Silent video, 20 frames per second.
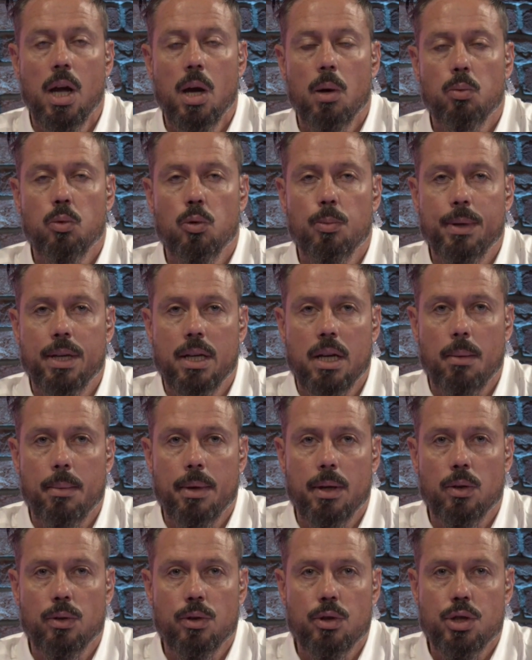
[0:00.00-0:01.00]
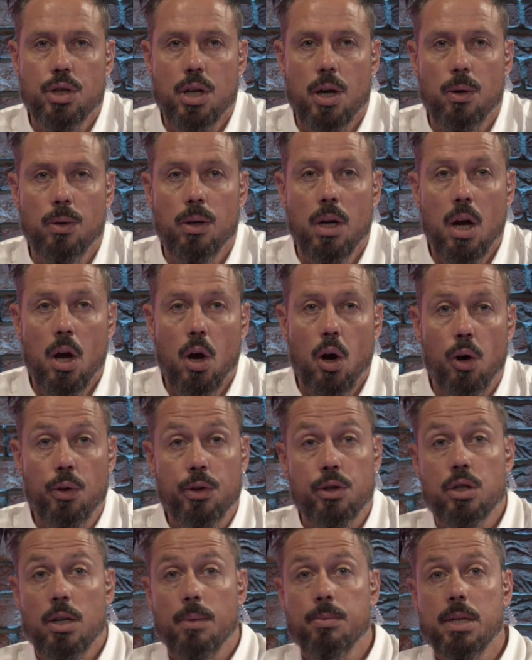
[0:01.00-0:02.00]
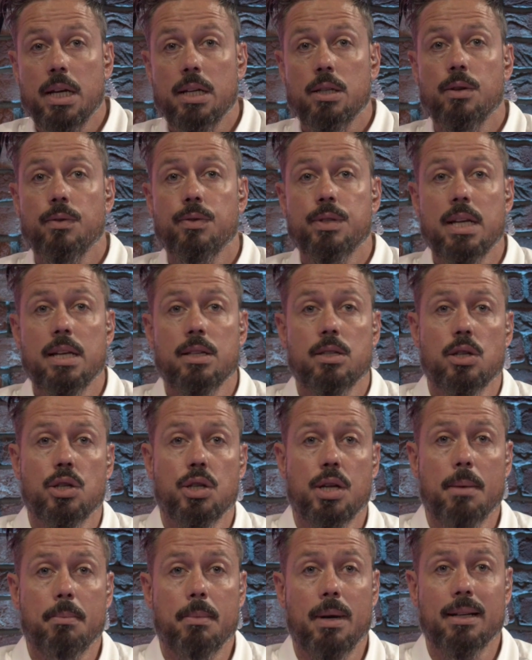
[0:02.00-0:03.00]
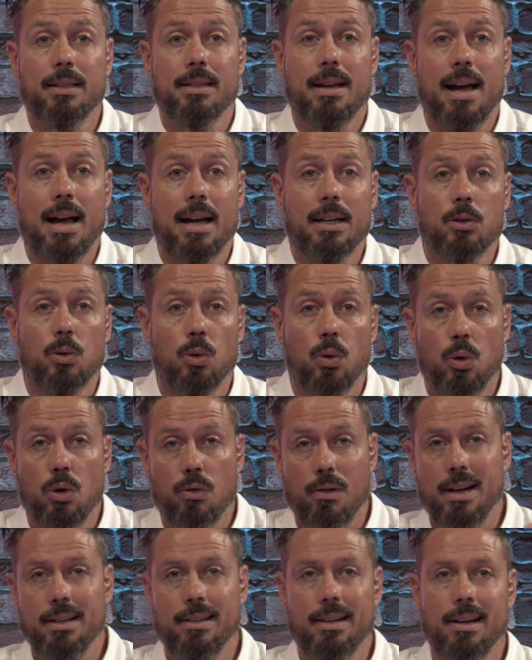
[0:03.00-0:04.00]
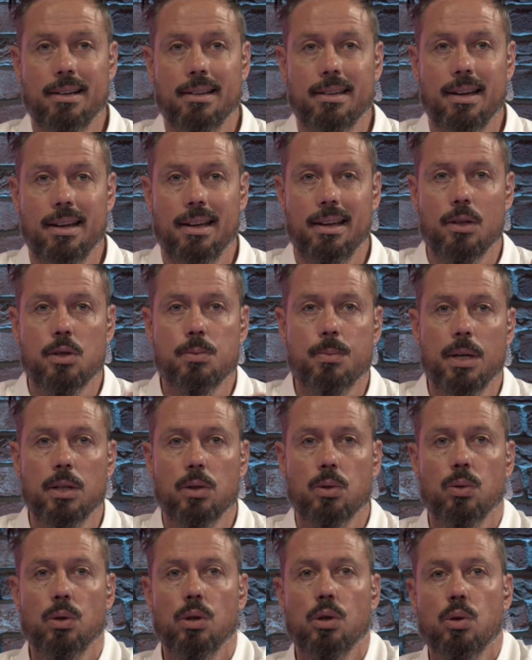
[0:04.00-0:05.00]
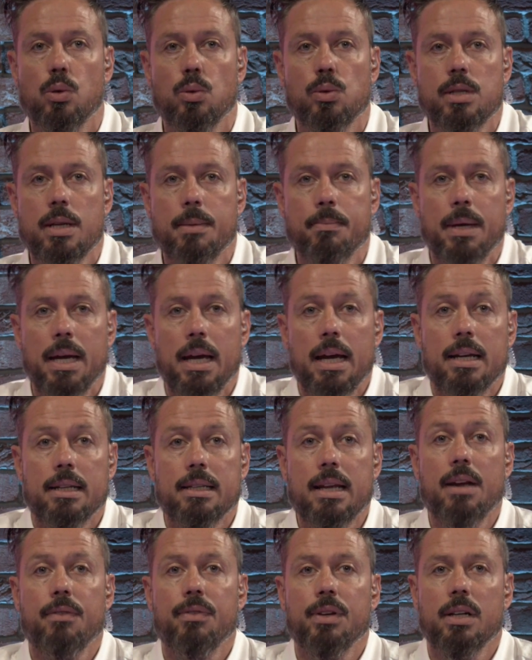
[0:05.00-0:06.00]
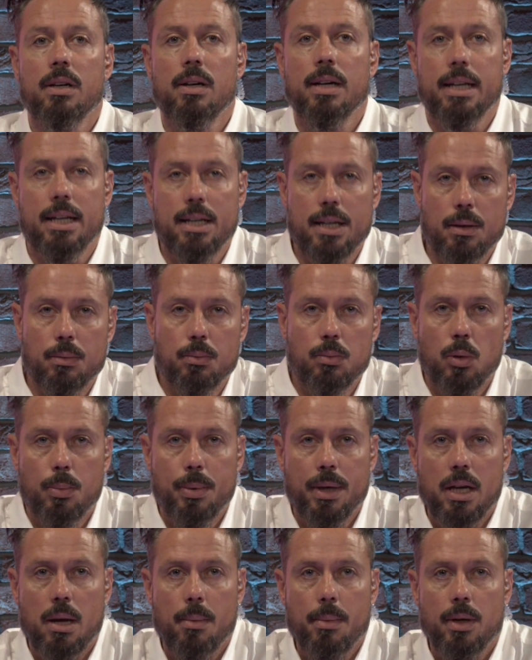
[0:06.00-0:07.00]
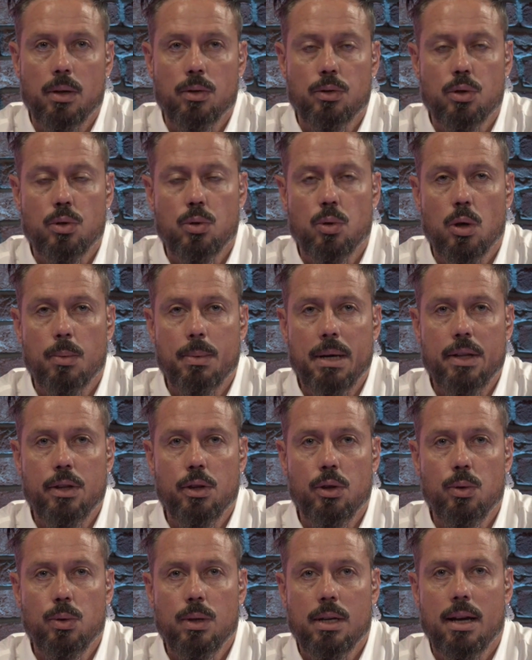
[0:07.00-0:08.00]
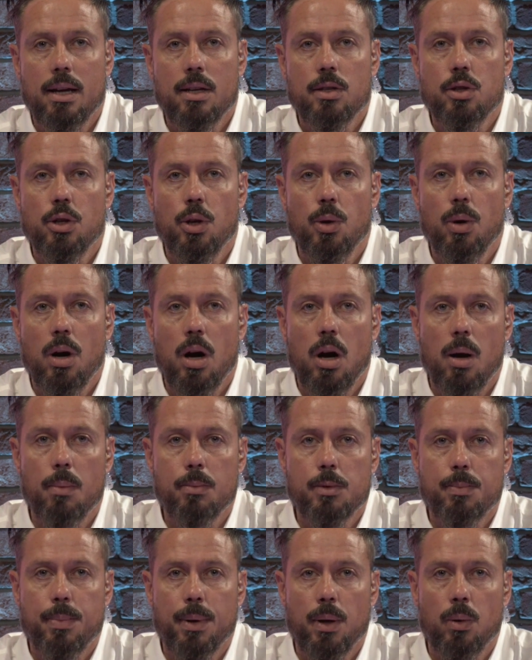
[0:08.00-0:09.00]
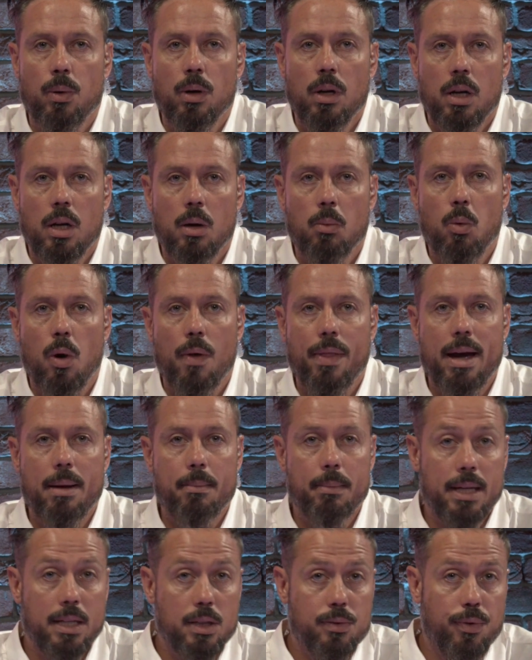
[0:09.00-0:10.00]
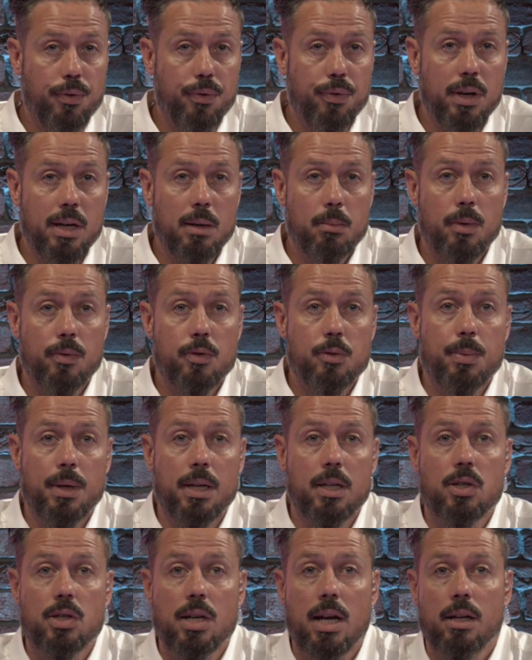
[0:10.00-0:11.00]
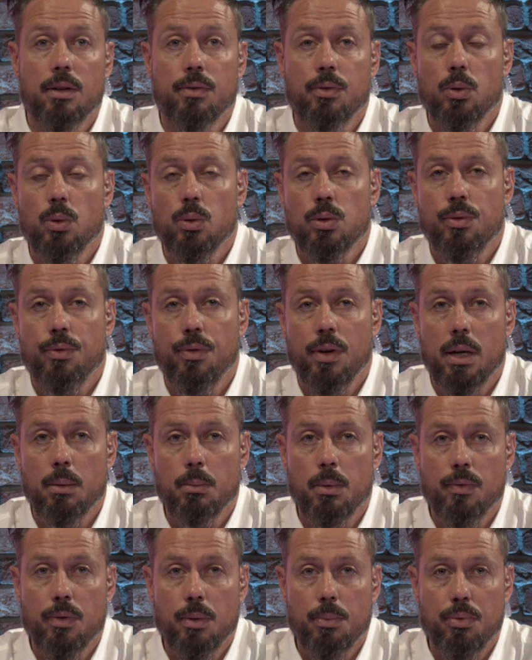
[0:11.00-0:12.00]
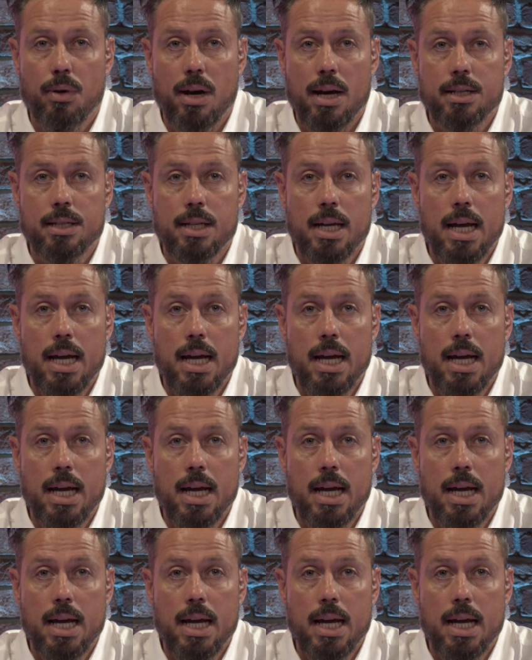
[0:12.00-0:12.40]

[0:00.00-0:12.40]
will be coming on the show. On the subject of censorship, my dad, or Grandad D as my daughter calls him, David Icke will be coming on to talk about the UK's new harms bill and what that means for freedom of speech and of course freedom of the press.